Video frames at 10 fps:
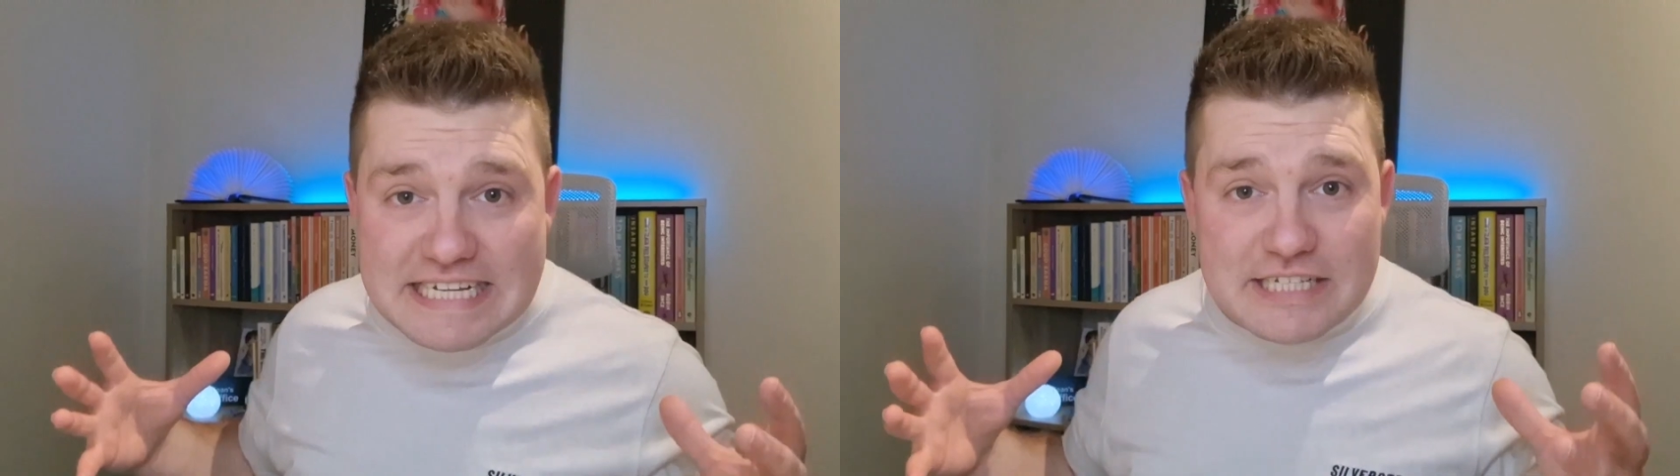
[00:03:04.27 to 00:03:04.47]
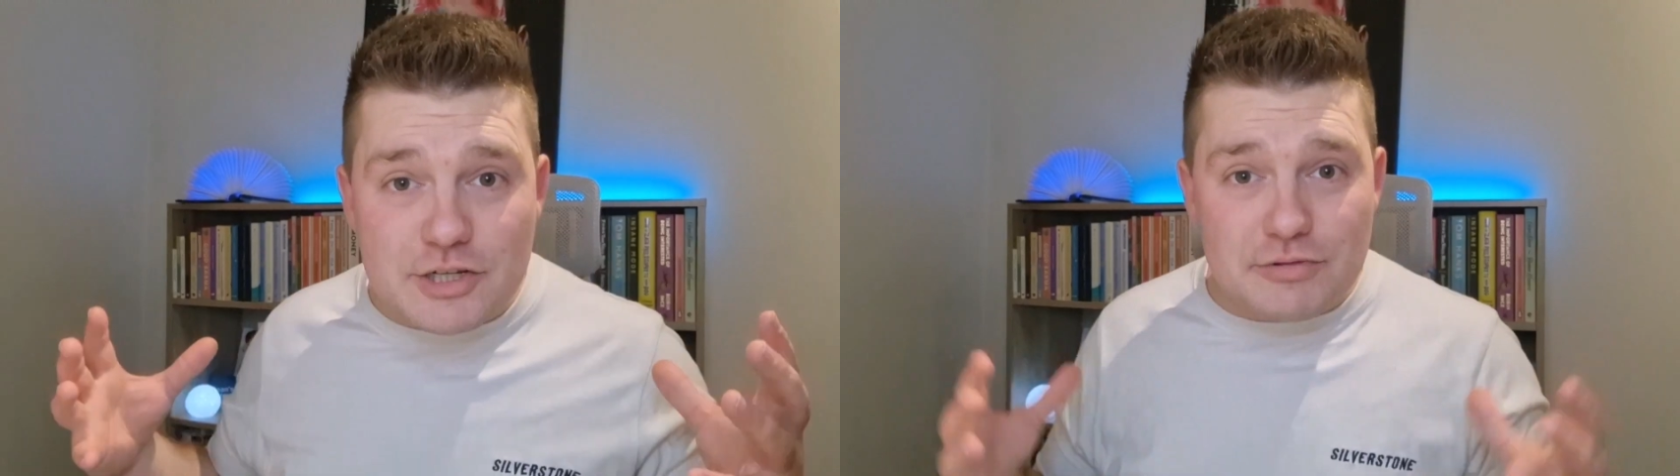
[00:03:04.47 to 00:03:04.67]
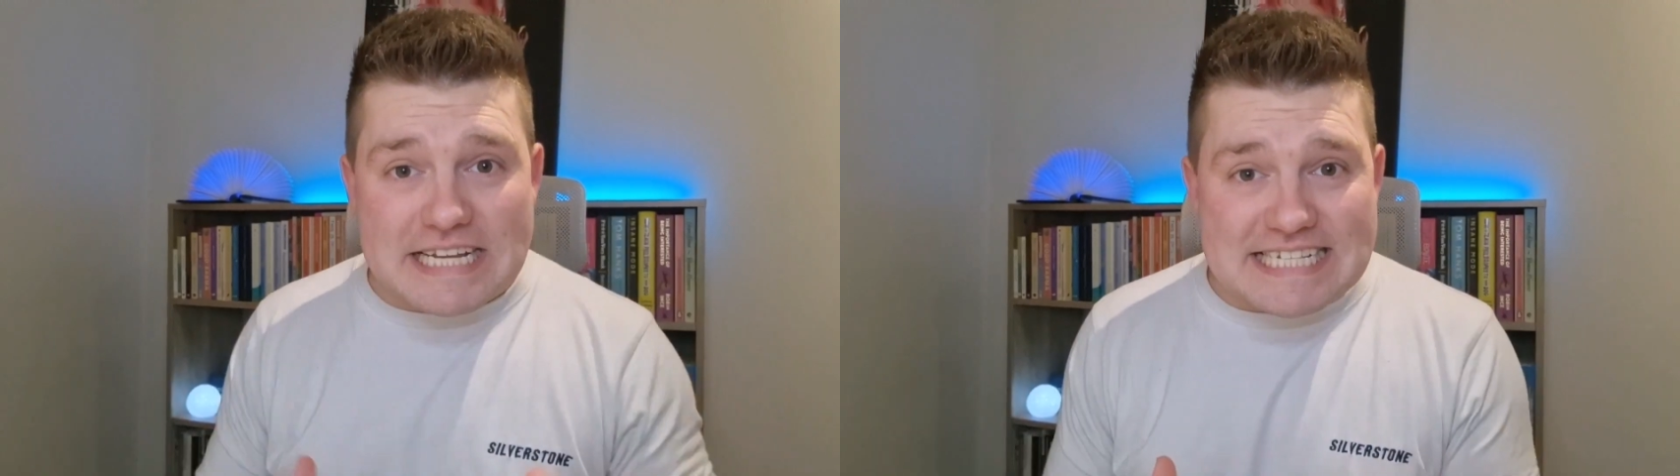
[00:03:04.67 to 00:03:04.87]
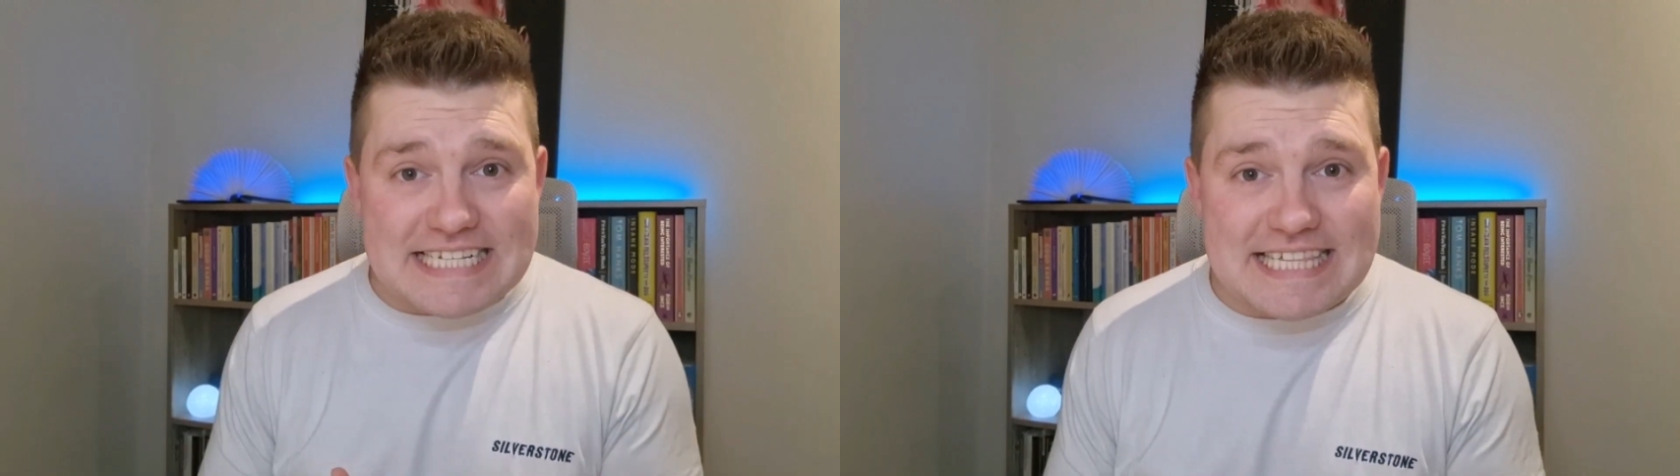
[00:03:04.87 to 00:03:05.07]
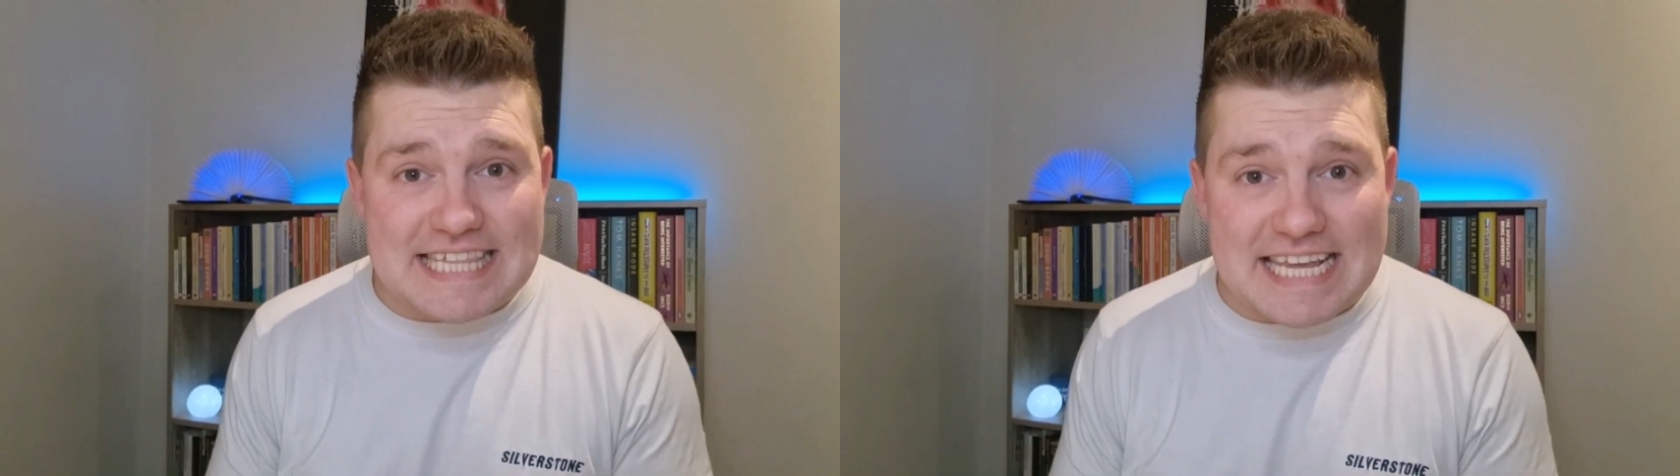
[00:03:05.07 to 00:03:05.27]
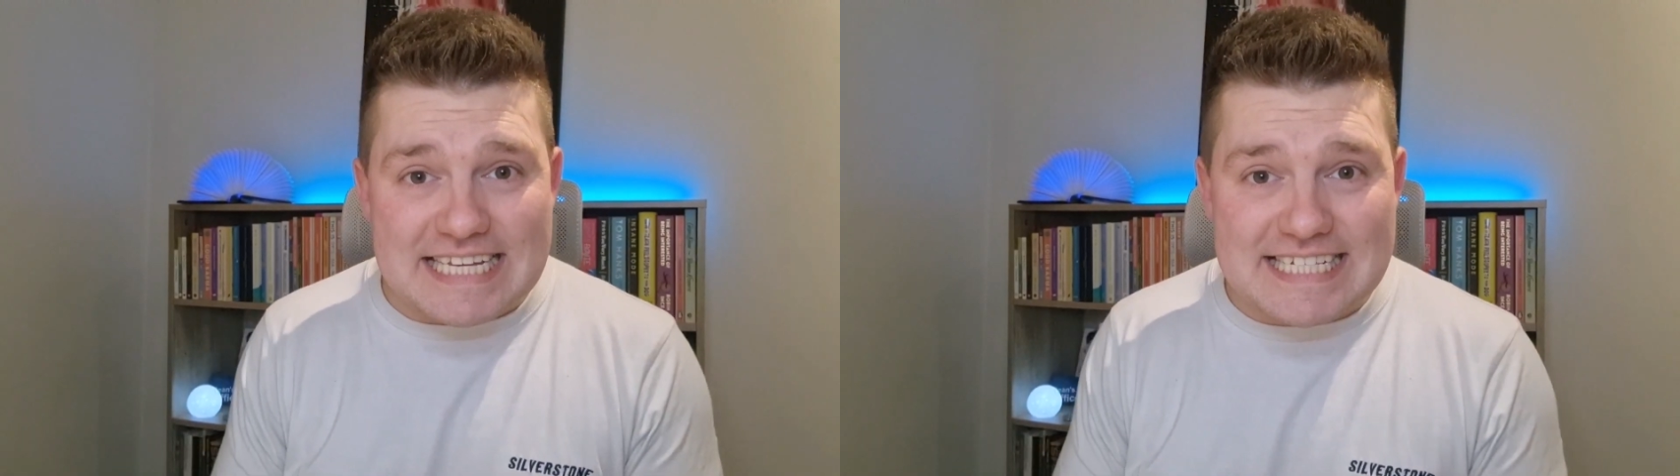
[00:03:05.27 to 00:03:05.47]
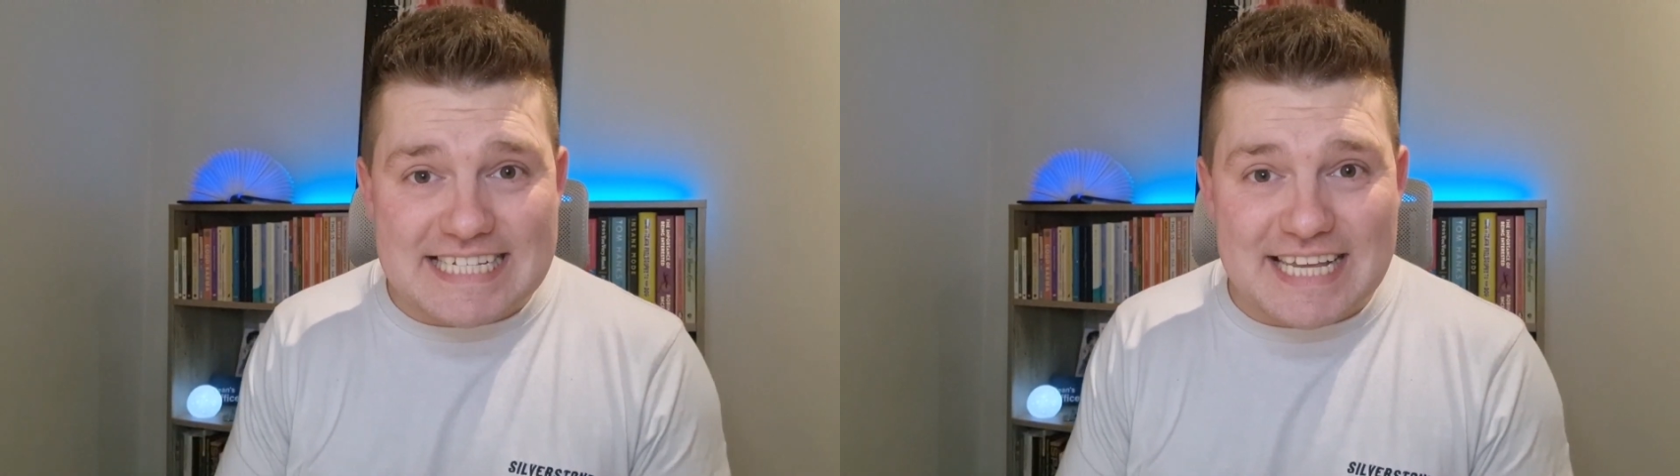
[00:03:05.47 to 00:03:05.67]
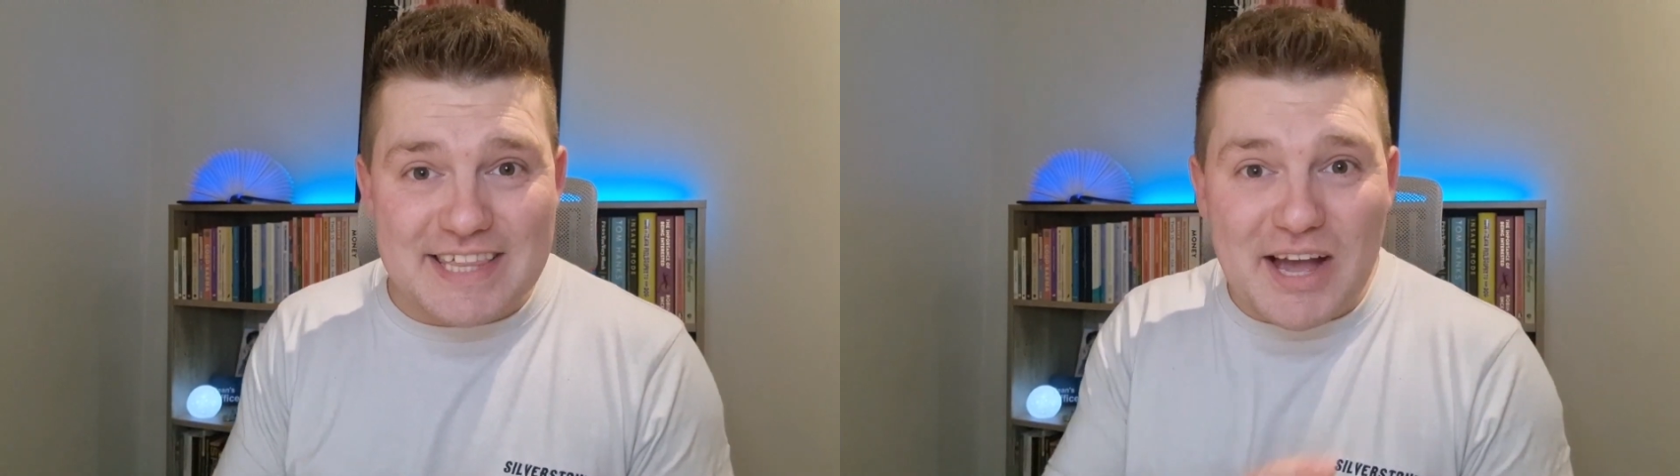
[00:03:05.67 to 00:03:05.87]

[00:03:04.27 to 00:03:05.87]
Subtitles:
mean, it's crazy to think, isn't it?